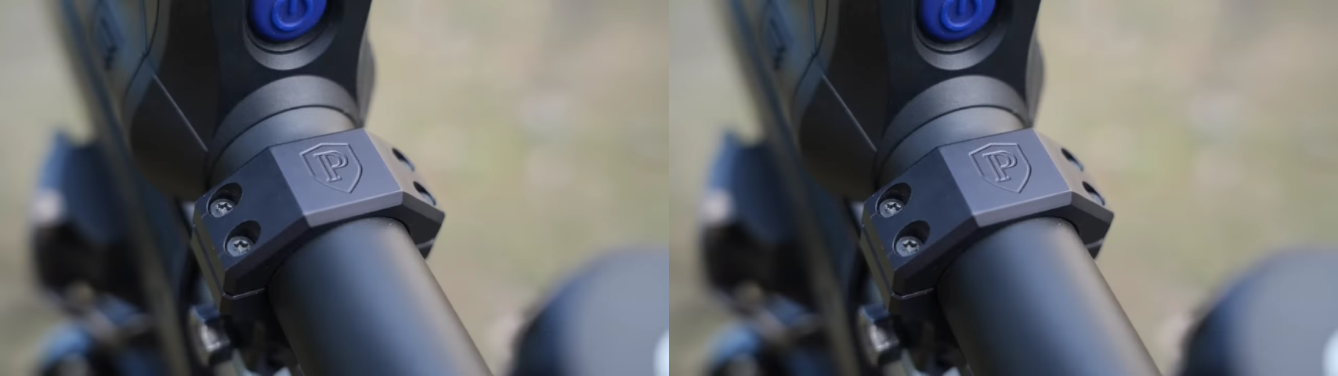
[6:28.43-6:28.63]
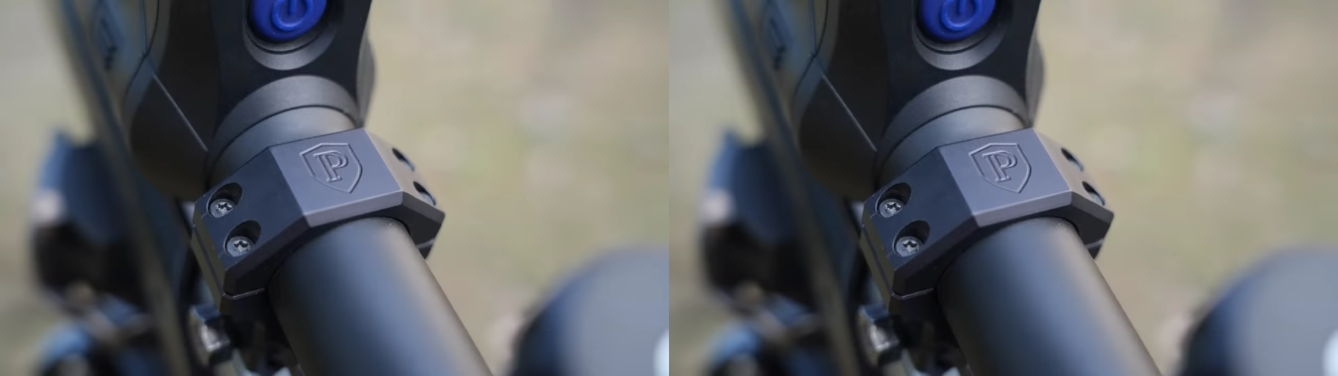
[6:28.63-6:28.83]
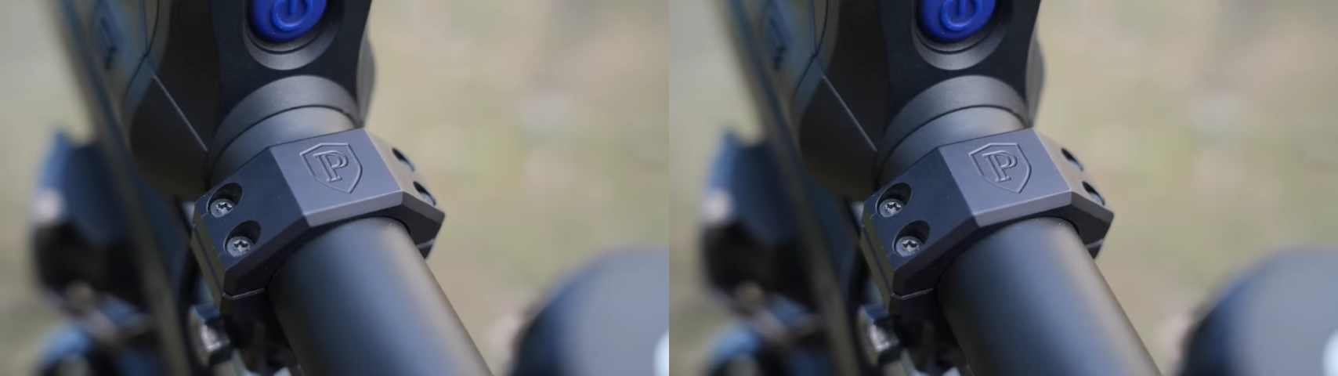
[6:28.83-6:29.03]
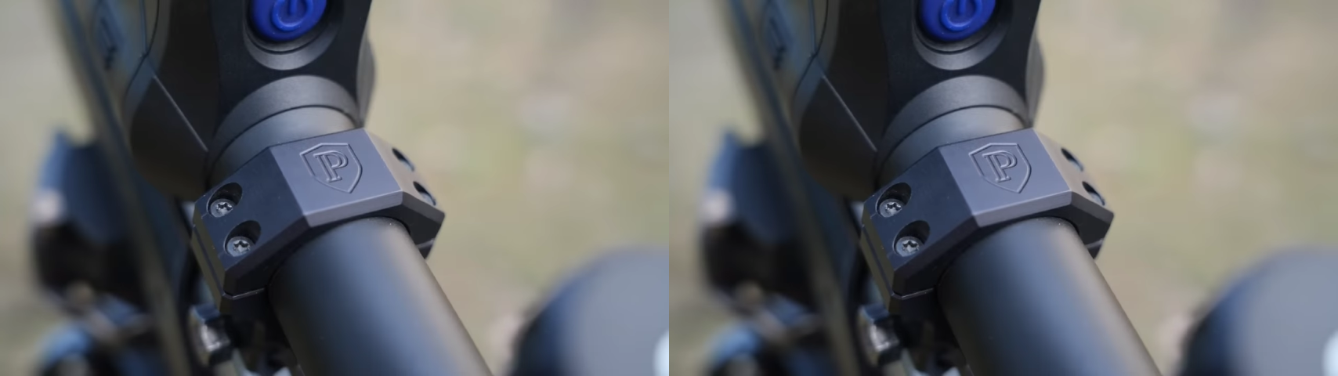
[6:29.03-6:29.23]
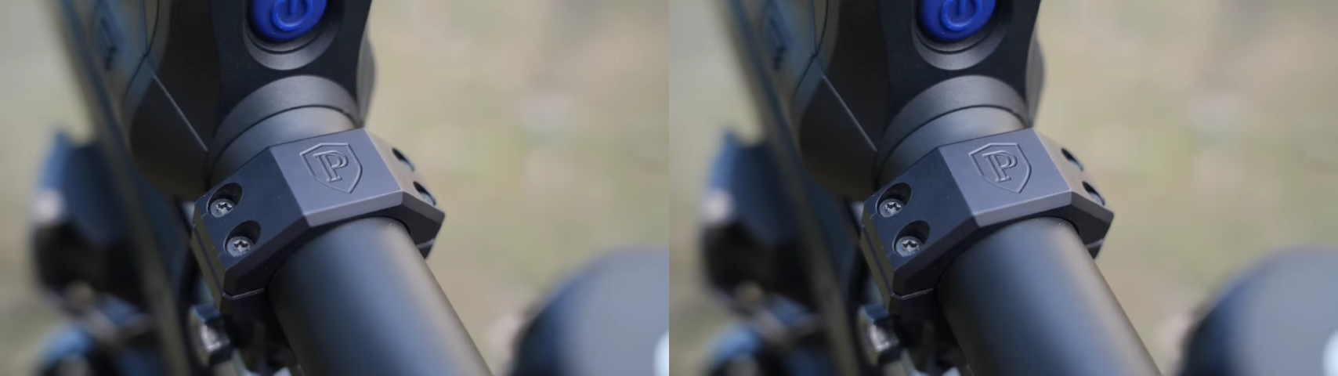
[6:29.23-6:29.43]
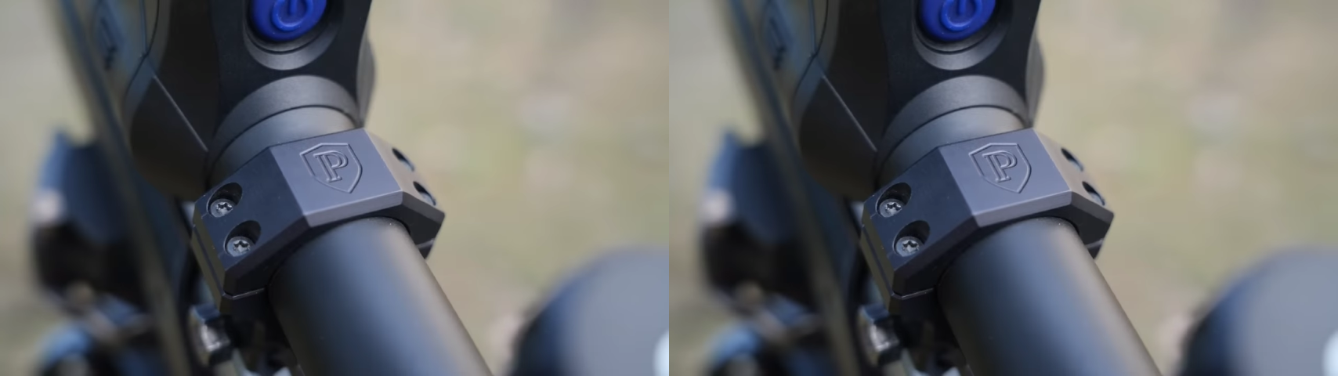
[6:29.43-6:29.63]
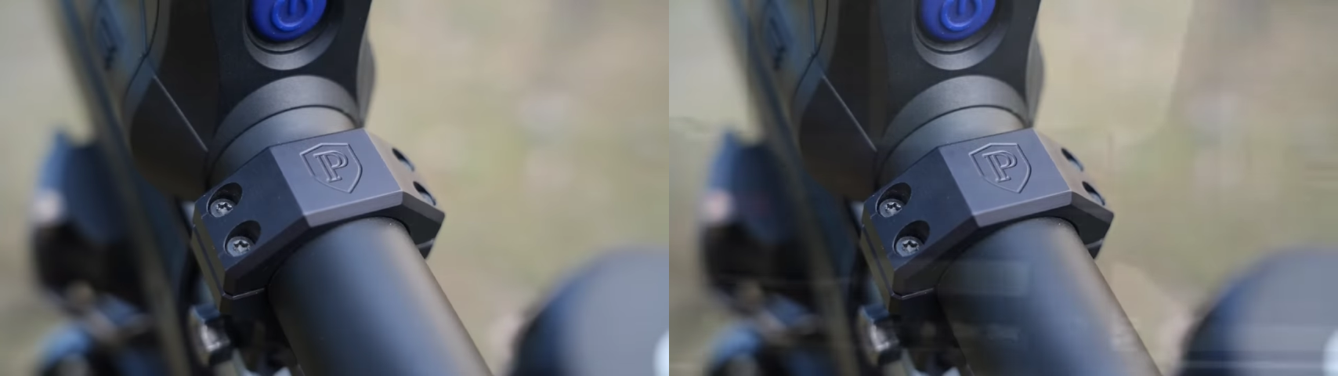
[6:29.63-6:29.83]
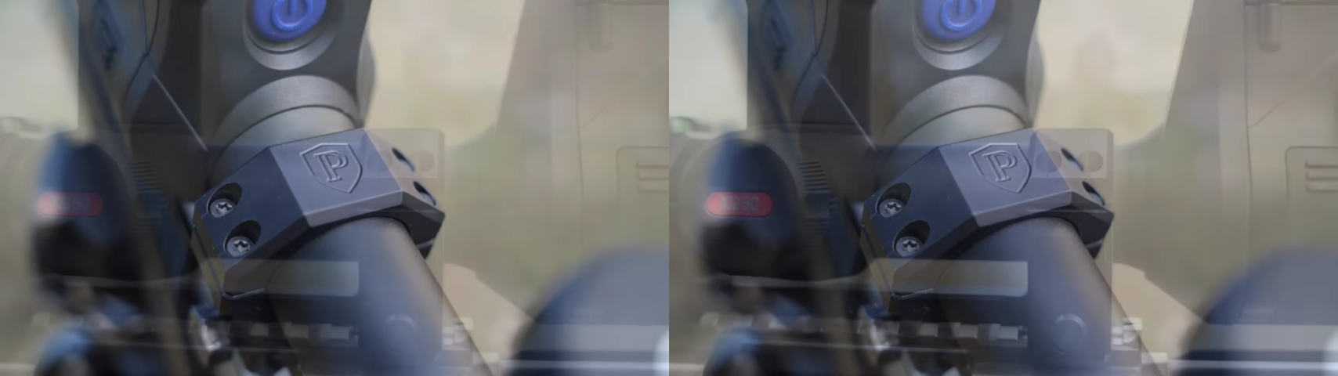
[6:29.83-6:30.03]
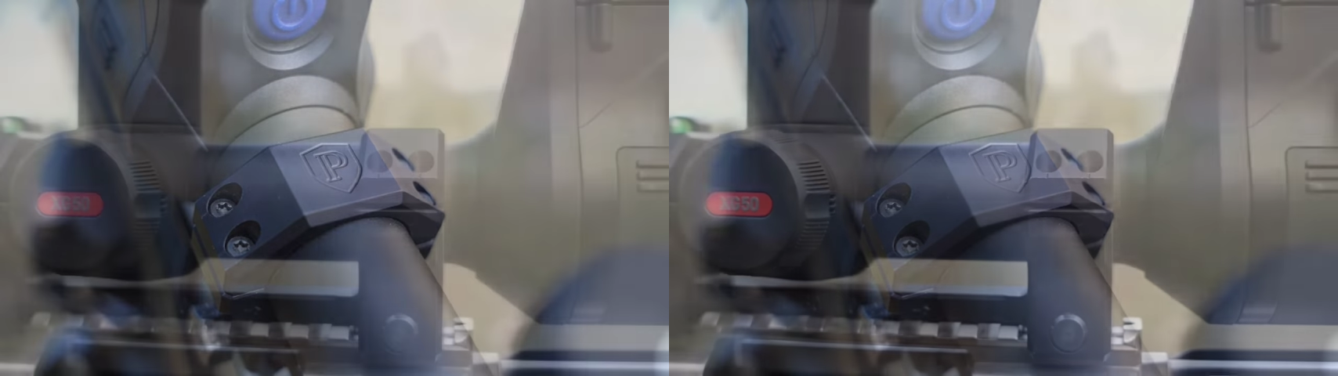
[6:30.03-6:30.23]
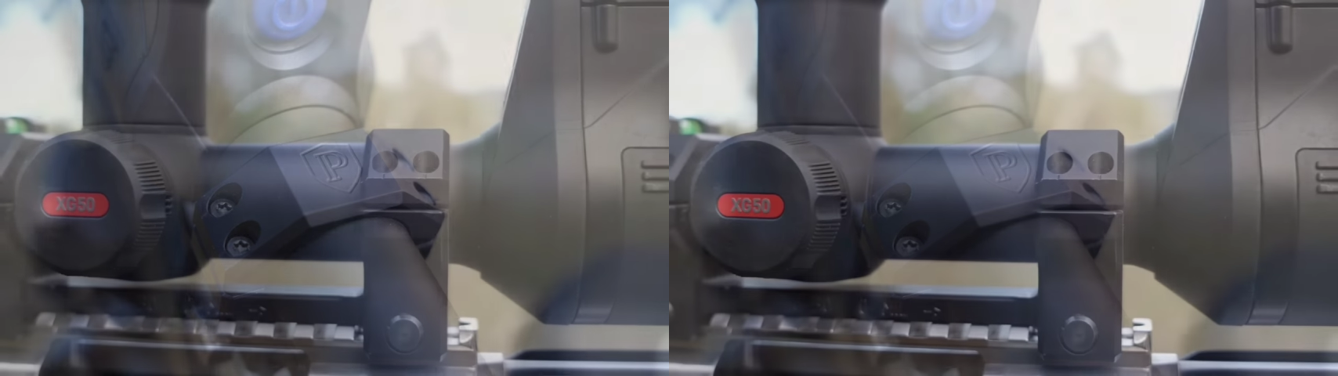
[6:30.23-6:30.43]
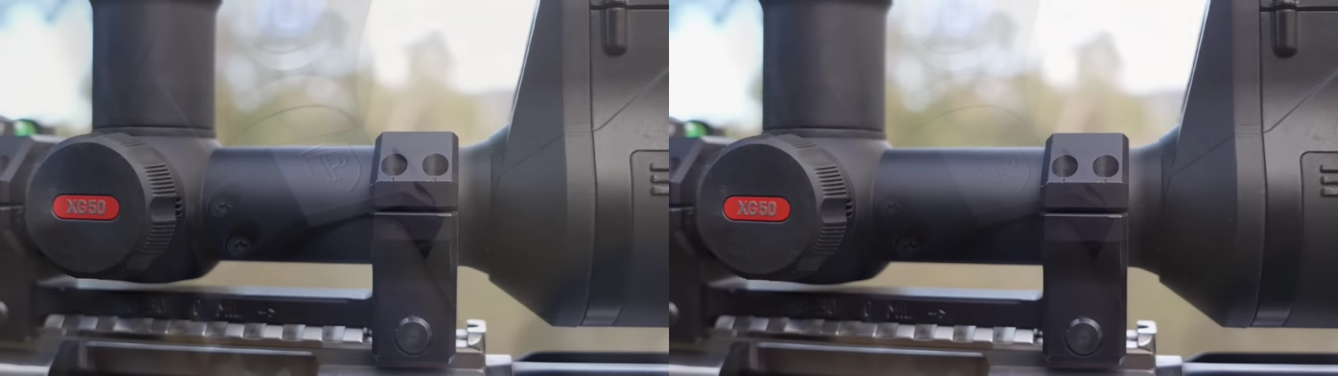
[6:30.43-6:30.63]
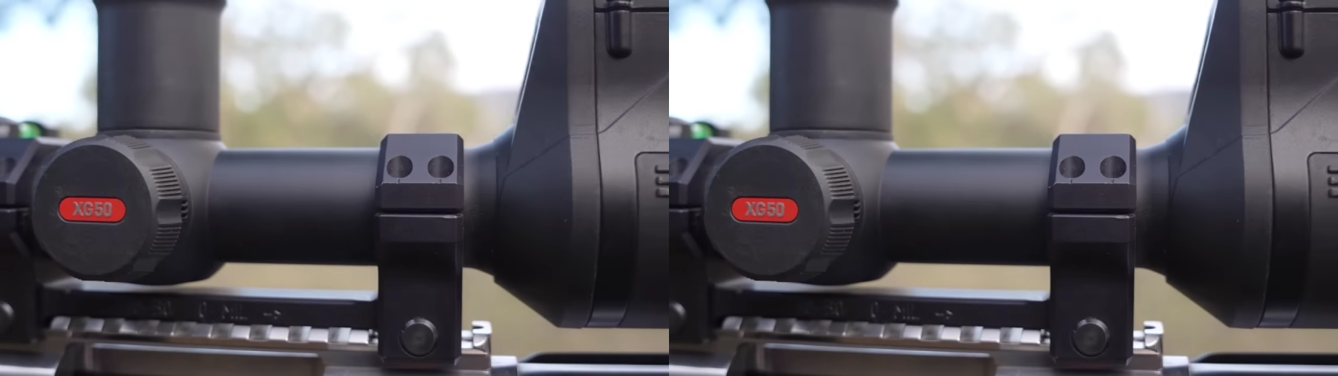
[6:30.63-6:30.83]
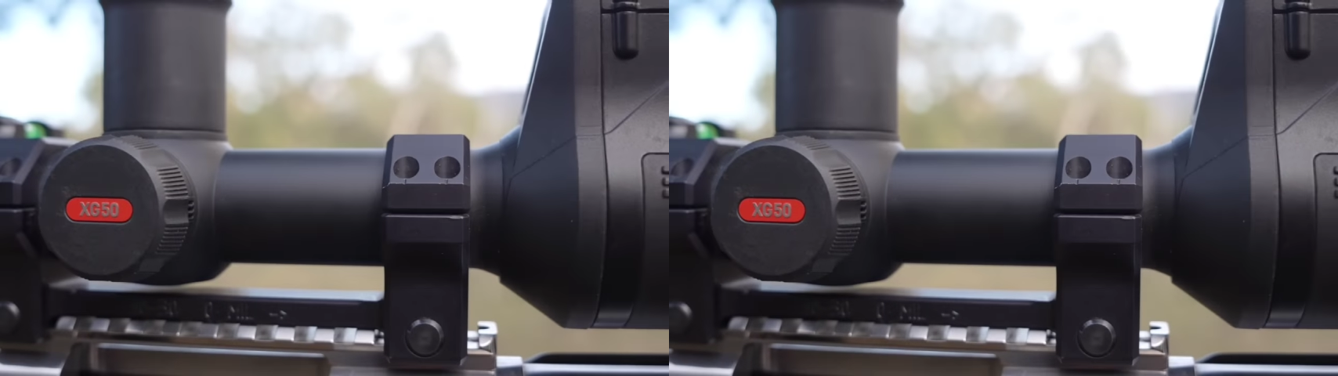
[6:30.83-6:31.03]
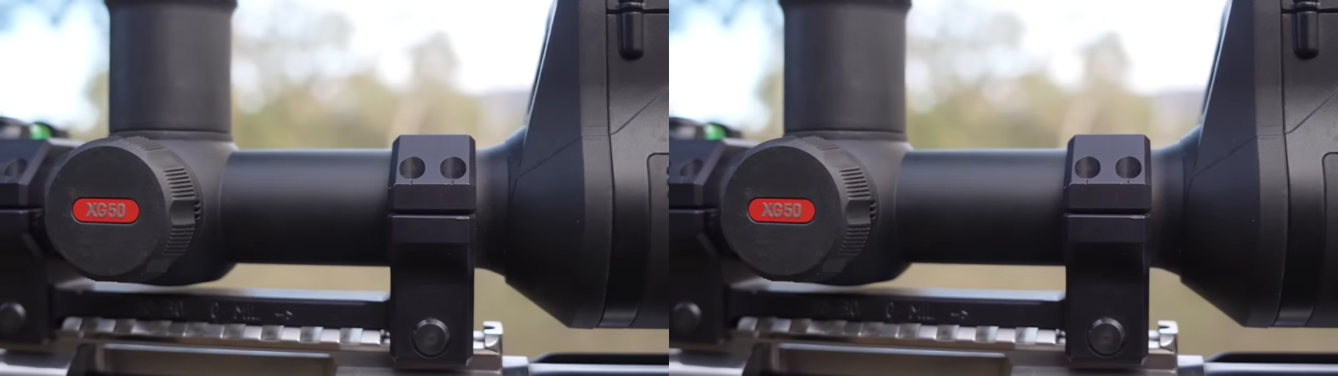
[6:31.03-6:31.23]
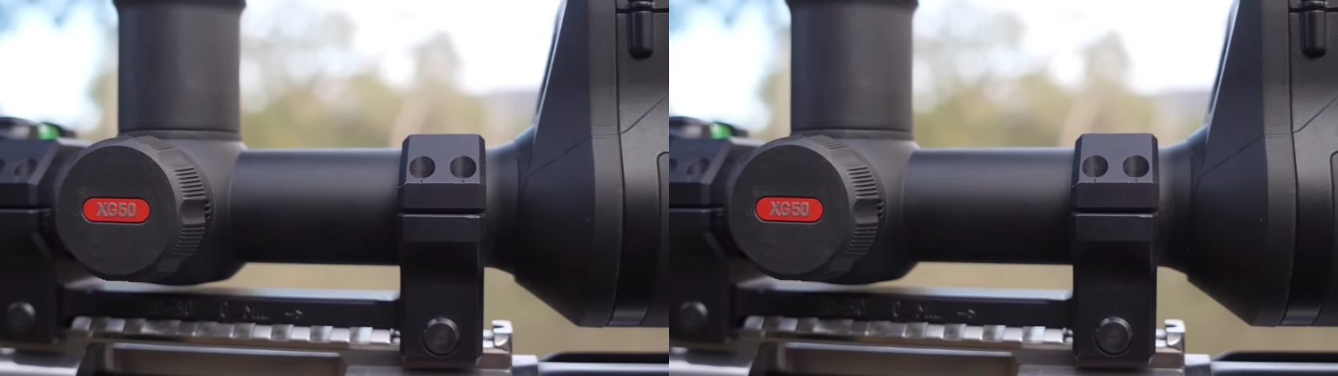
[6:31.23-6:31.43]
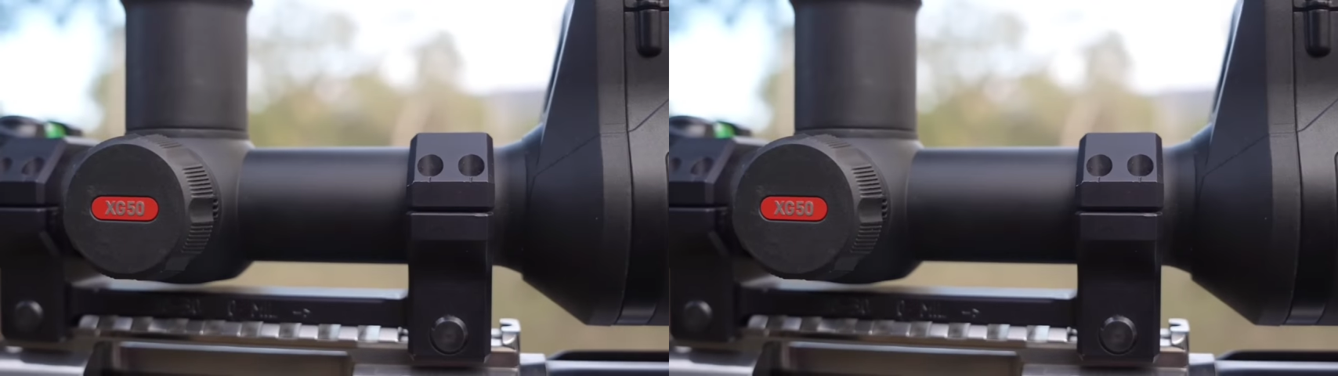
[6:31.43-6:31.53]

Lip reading: (no speaker visible)